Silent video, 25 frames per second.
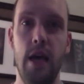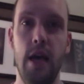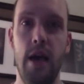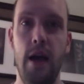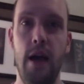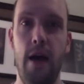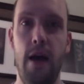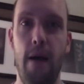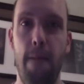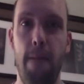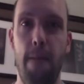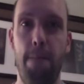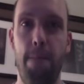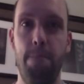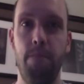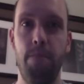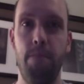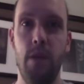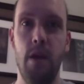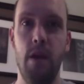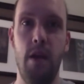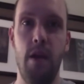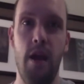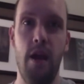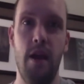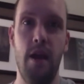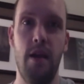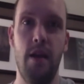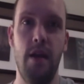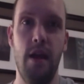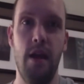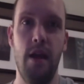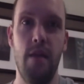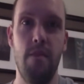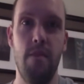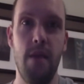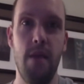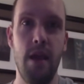
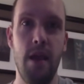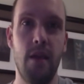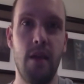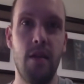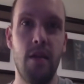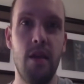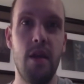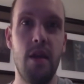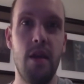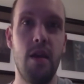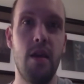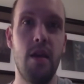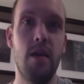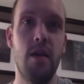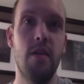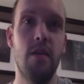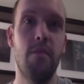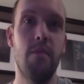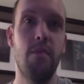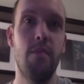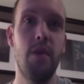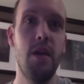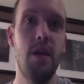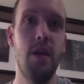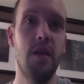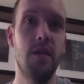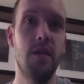and make the piece